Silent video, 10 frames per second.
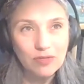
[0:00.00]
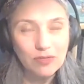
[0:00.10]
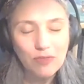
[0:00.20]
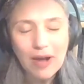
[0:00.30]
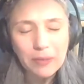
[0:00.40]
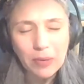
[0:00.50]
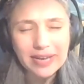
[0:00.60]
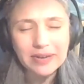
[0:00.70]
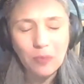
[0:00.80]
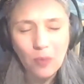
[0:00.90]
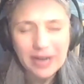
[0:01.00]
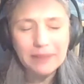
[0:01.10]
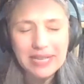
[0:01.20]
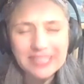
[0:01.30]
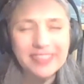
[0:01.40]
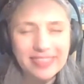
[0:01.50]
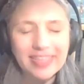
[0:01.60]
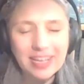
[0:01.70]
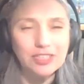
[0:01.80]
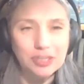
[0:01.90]
right, what it what it means to
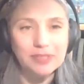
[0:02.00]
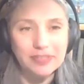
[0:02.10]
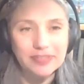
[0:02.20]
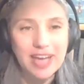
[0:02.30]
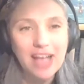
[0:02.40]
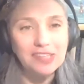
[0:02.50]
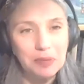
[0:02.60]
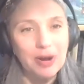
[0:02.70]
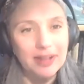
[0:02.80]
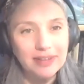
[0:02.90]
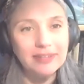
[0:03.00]
think in terms of a diaspora.